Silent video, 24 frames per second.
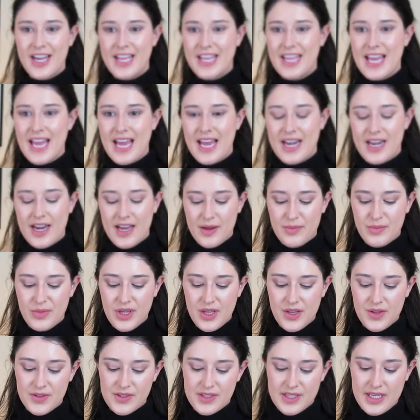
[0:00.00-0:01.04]
Again, I'm
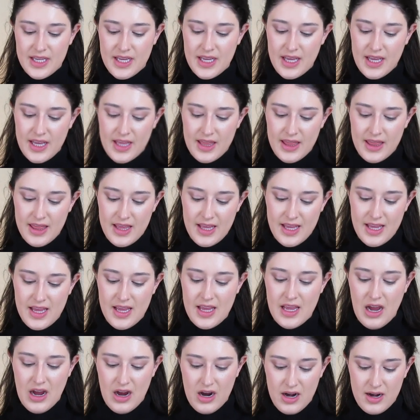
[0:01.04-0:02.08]
using
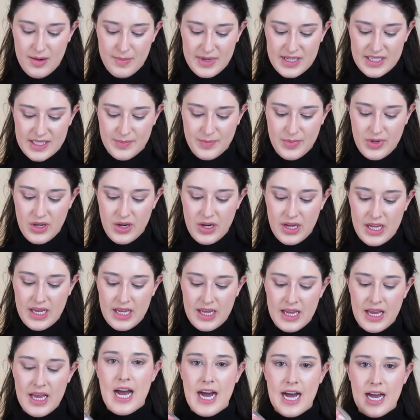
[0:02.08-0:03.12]
the RMS
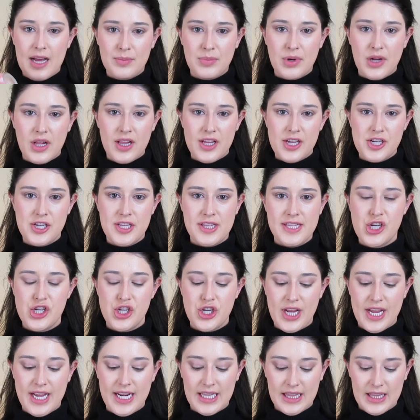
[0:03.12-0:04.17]
Beauty Eyepolish in the
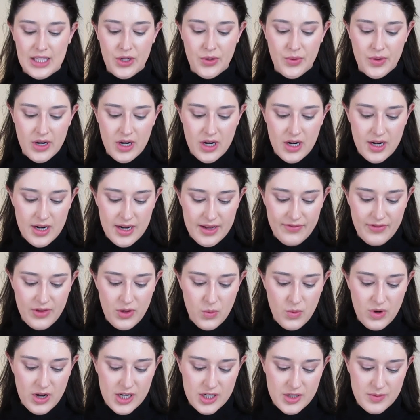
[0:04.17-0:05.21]
shade Lunar. If you
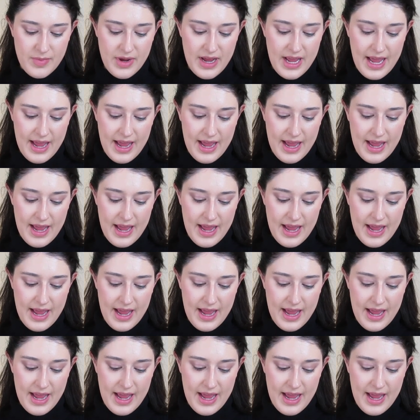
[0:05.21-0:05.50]
watch my